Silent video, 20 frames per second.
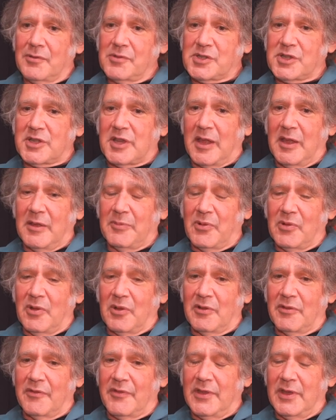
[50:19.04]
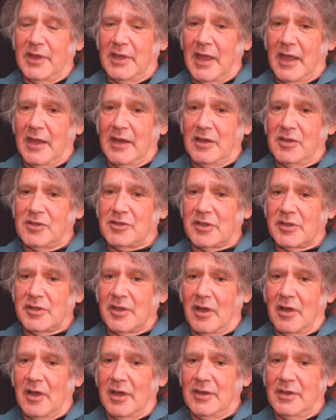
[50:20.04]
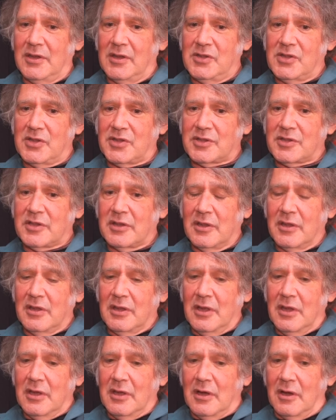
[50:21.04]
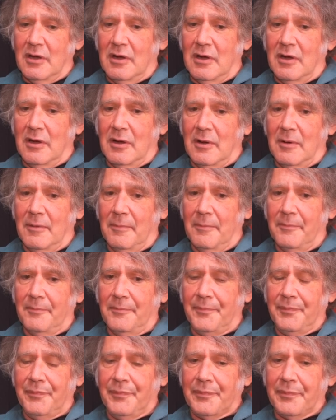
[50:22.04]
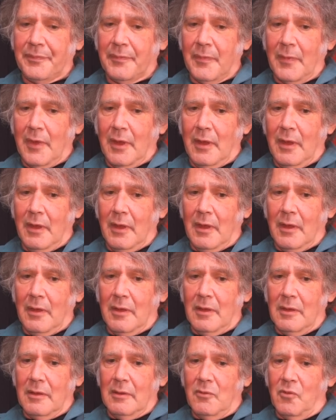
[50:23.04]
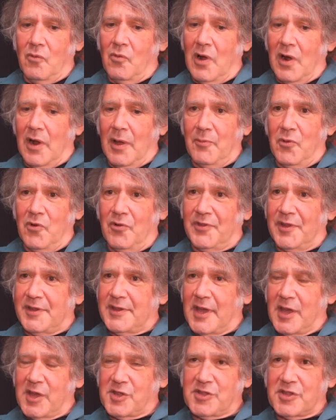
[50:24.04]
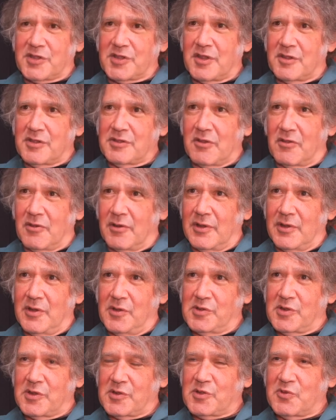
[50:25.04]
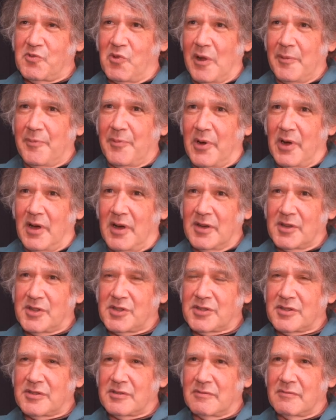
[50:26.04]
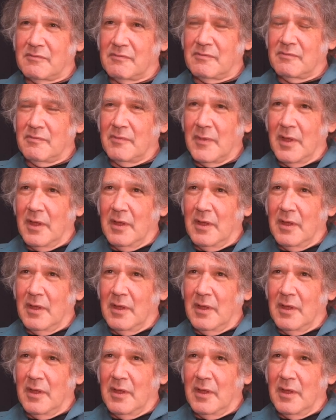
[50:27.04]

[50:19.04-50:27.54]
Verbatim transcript: staple of the '80s and '90s. Um, when I moved to Texas, I started using Sweatbox and